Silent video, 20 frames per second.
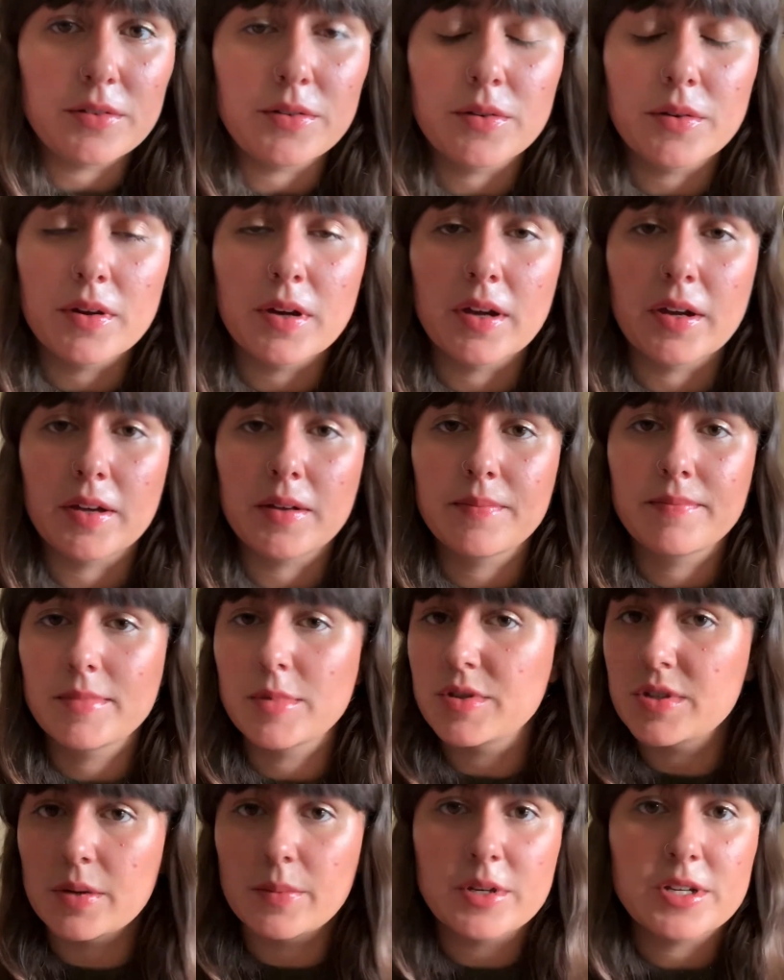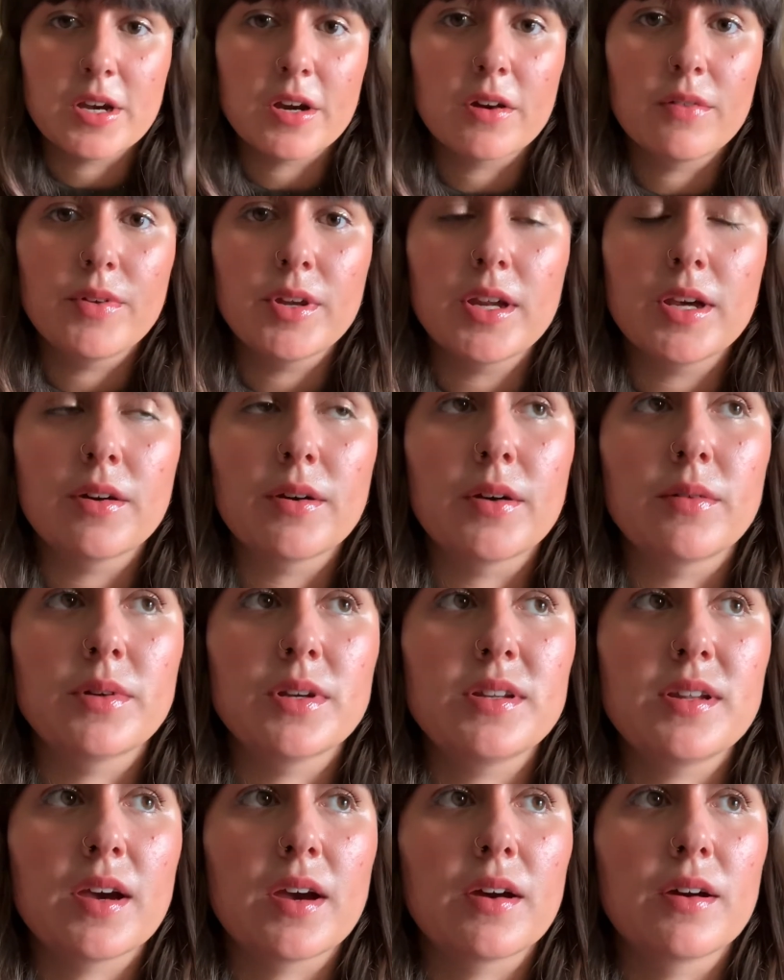you saw my tarot video, I read
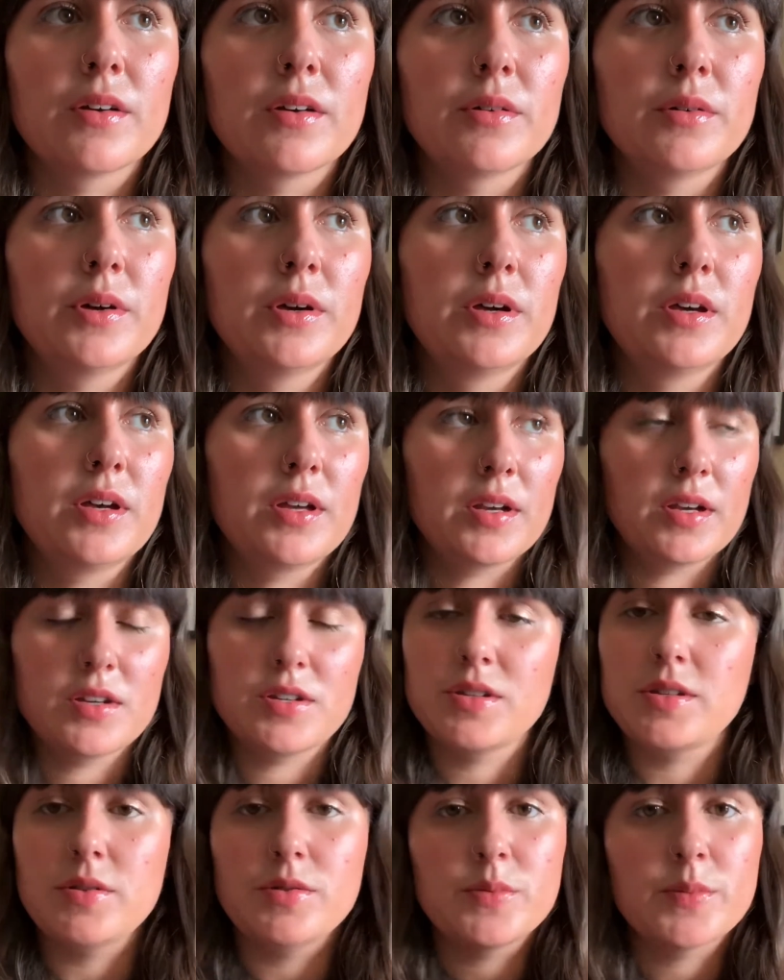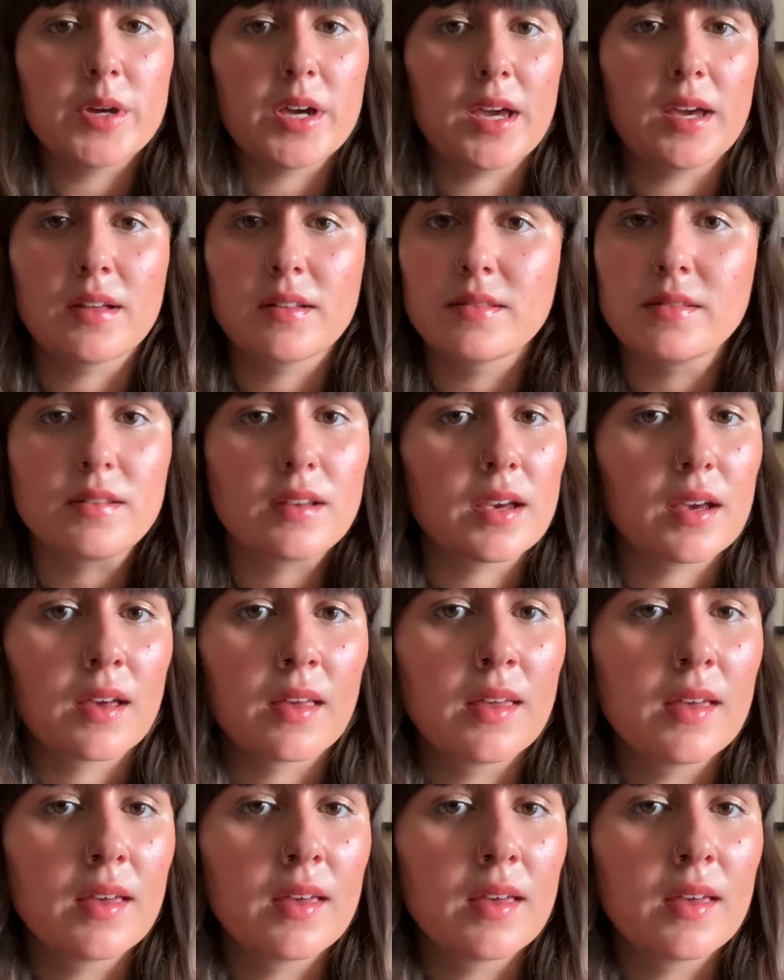tarot, and I just use my hands, like,